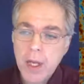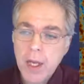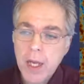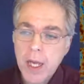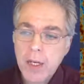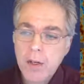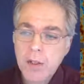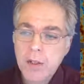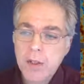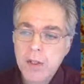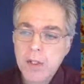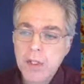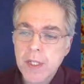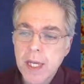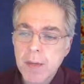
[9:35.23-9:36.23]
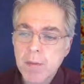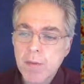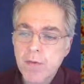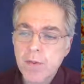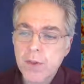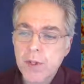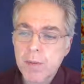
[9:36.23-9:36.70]
And also the same
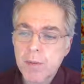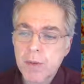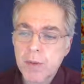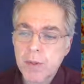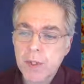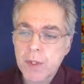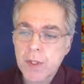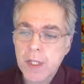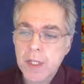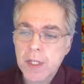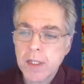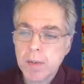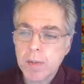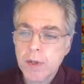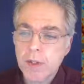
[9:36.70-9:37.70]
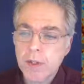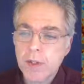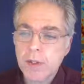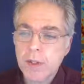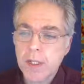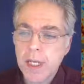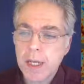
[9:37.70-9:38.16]
for the process that is a
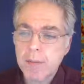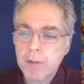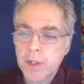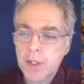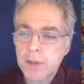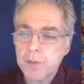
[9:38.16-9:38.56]
positron capture.